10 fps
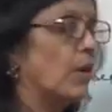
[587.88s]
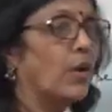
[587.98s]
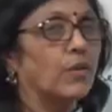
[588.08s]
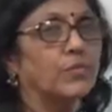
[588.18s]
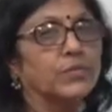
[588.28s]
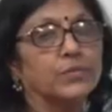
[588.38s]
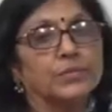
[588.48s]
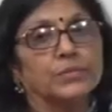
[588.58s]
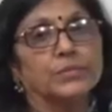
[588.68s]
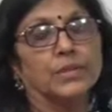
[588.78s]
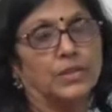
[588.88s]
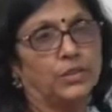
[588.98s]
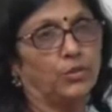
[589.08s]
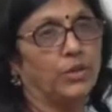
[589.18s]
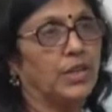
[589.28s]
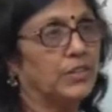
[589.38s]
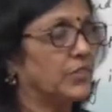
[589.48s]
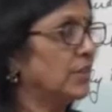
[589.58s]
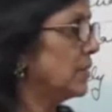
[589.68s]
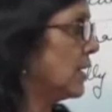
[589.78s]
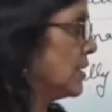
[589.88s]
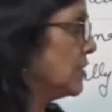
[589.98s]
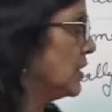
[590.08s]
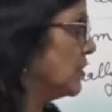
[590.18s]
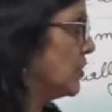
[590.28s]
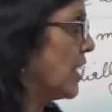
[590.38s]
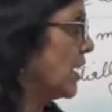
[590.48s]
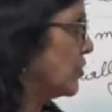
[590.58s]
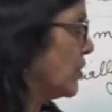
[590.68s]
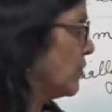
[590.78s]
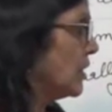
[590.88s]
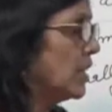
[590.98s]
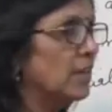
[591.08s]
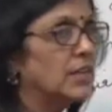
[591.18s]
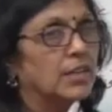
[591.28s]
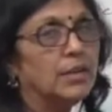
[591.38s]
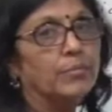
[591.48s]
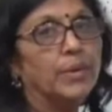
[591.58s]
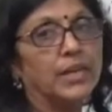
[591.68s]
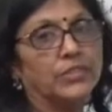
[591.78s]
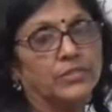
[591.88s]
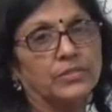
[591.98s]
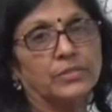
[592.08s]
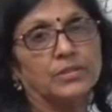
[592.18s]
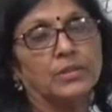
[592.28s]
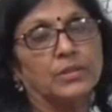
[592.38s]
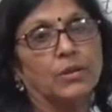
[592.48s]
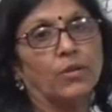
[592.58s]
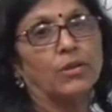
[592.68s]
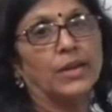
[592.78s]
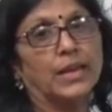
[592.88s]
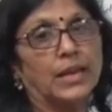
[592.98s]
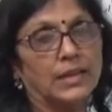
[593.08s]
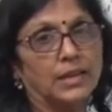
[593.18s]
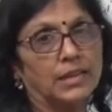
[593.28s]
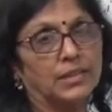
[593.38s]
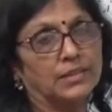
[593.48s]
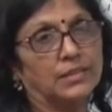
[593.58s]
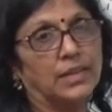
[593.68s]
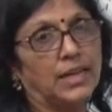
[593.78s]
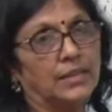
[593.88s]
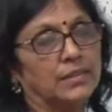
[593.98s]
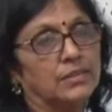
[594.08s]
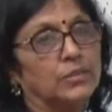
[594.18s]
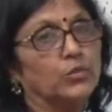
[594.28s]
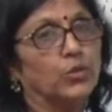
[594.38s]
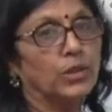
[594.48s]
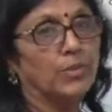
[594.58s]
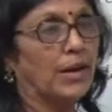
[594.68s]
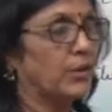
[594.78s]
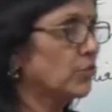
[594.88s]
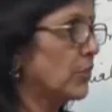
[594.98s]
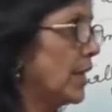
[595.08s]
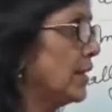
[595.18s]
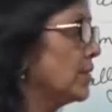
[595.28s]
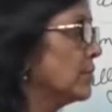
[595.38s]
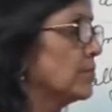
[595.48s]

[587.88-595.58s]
of ethanoic acid, that is its reaction with a base or an alkali like sodium hydroxide.